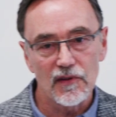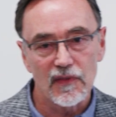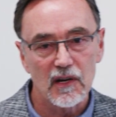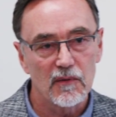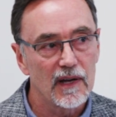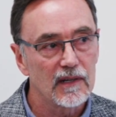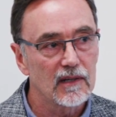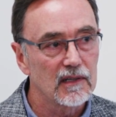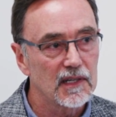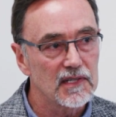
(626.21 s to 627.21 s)
is a
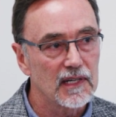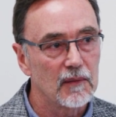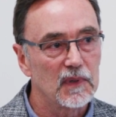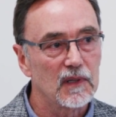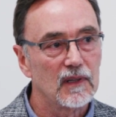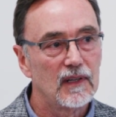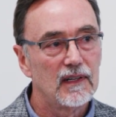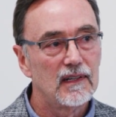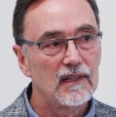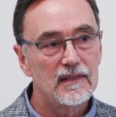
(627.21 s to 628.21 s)
theoretical example
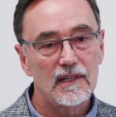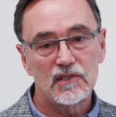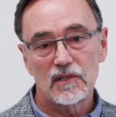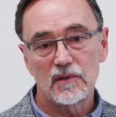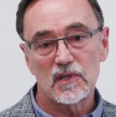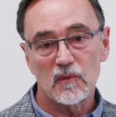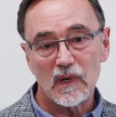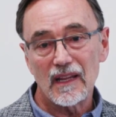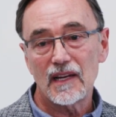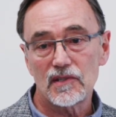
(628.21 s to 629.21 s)
that shows the
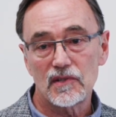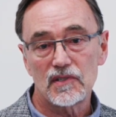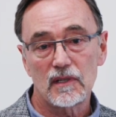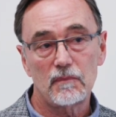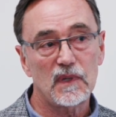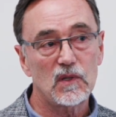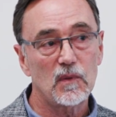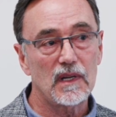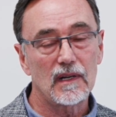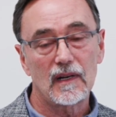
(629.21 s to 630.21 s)
relationship
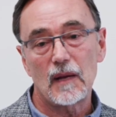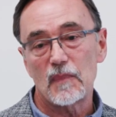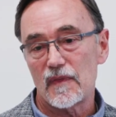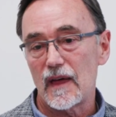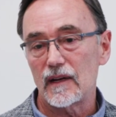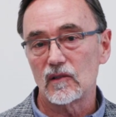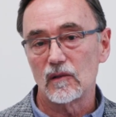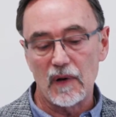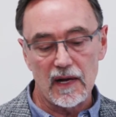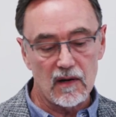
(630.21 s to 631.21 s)
between a
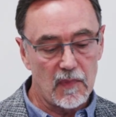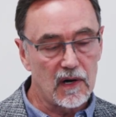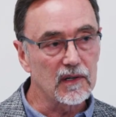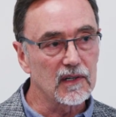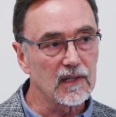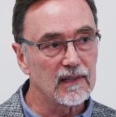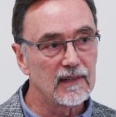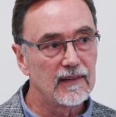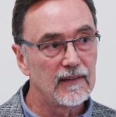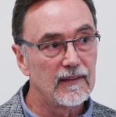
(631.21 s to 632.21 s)
hypothetical biomarker
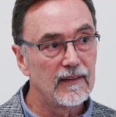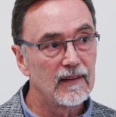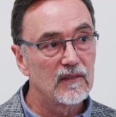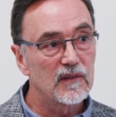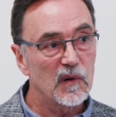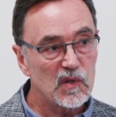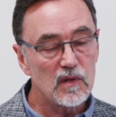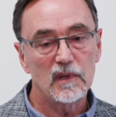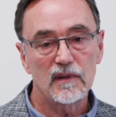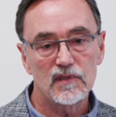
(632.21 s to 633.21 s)
for
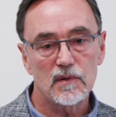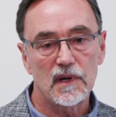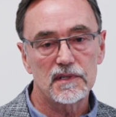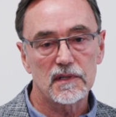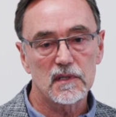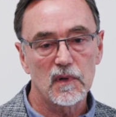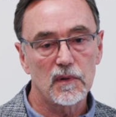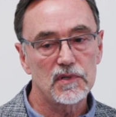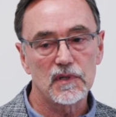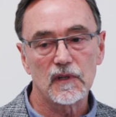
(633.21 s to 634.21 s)
cumulative stress
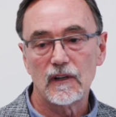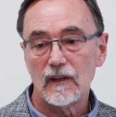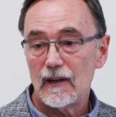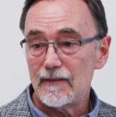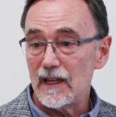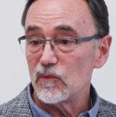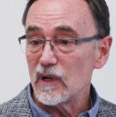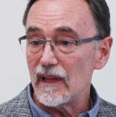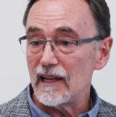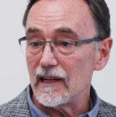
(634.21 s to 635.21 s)
exposure and then
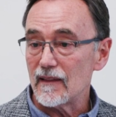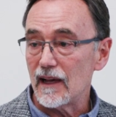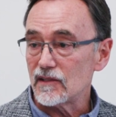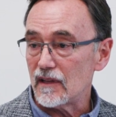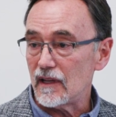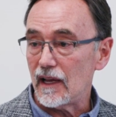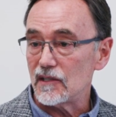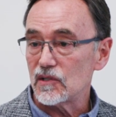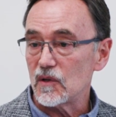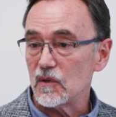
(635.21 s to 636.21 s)
relating that to the
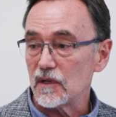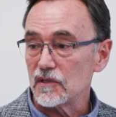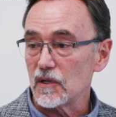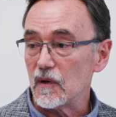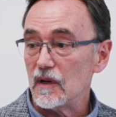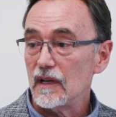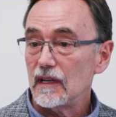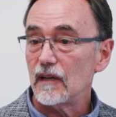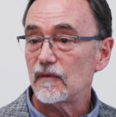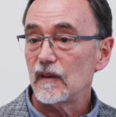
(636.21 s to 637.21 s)
ACE score. So
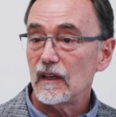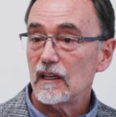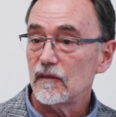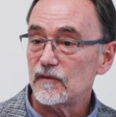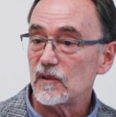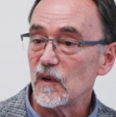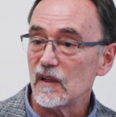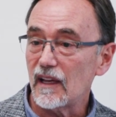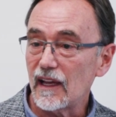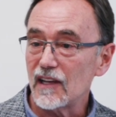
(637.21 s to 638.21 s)
if
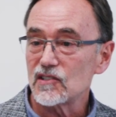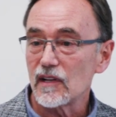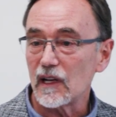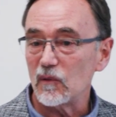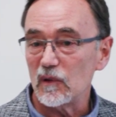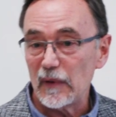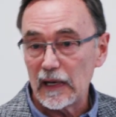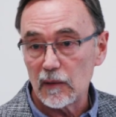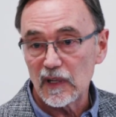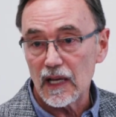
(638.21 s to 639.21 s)
during the ACE study we'd
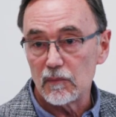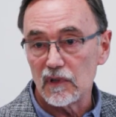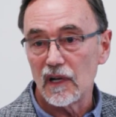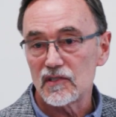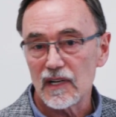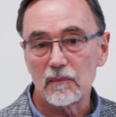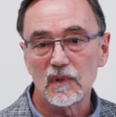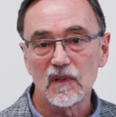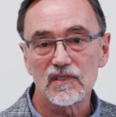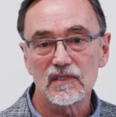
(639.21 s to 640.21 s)
been able to get blood
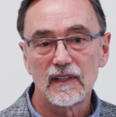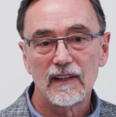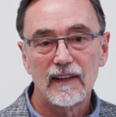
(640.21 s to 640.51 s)
samples